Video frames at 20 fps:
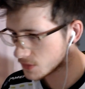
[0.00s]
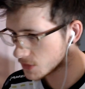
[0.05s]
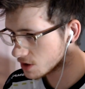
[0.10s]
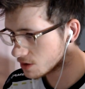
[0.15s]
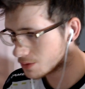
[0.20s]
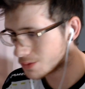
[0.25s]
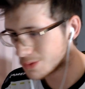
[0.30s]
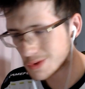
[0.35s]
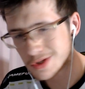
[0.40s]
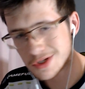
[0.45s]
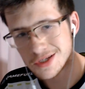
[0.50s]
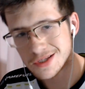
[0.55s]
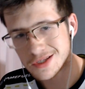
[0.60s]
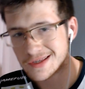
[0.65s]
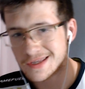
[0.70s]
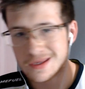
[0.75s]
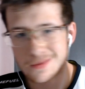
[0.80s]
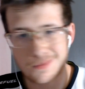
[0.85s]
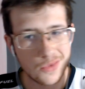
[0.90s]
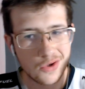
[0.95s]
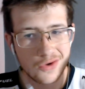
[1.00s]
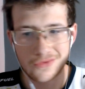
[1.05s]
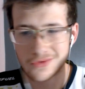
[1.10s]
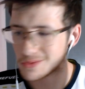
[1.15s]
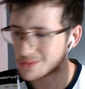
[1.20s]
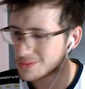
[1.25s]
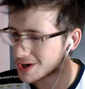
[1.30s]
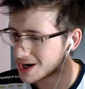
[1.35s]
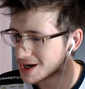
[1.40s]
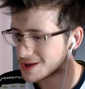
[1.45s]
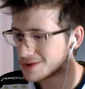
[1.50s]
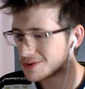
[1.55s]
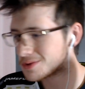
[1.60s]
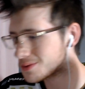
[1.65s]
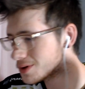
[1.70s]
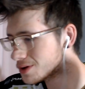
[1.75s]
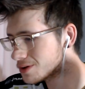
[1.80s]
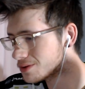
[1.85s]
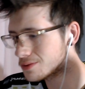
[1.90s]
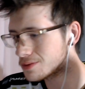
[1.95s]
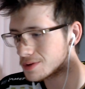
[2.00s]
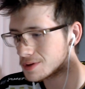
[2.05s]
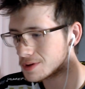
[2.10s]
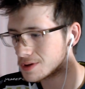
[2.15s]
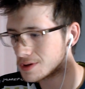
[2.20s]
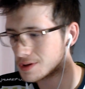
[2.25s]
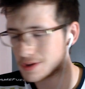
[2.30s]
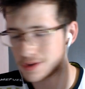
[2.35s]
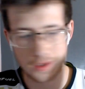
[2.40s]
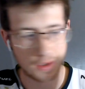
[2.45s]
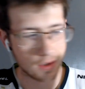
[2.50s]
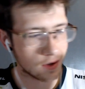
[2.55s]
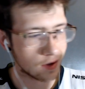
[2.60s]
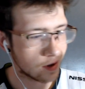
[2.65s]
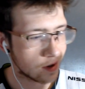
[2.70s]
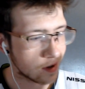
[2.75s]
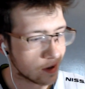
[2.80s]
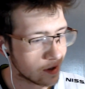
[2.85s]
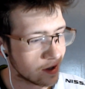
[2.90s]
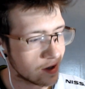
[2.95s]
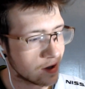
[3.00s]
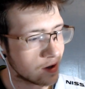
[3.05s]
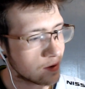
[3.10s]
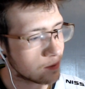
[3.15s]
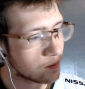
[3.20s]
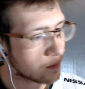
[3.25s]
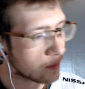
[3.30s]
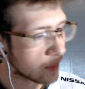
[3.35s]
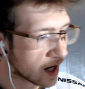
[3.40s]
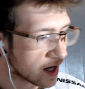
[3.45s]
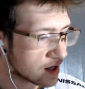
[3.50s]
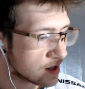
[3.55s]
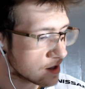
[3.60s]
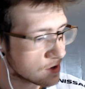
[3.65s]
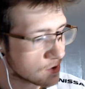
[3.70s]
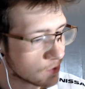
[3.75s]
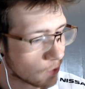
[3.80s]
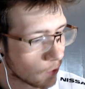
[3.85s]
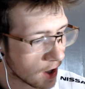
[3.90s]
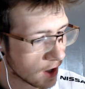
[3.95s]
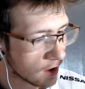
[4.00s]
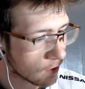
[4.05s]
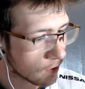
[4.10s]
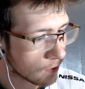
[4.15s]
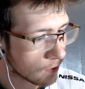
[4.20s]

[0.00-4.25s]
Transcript: We'll just keep moving right through. Might as well.